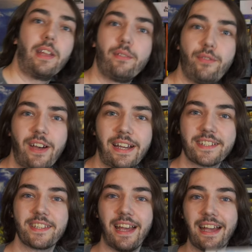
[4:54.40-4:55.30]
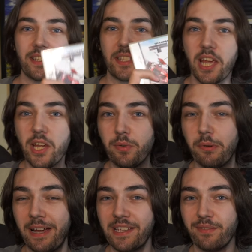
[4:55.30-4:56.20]
In fact, it has two
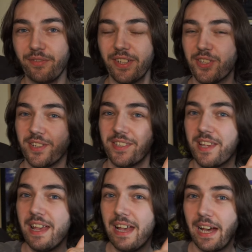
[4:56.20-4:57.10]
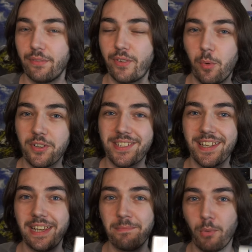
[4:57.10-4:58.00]
amazing versions, and if you want to
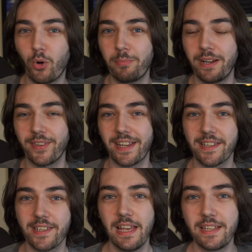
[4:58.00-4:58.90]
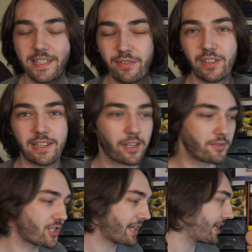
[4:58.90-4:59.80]
hear more about these, definitely go
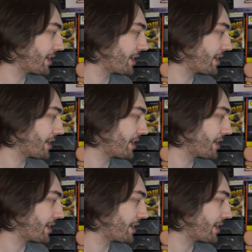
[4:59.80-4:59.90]
and check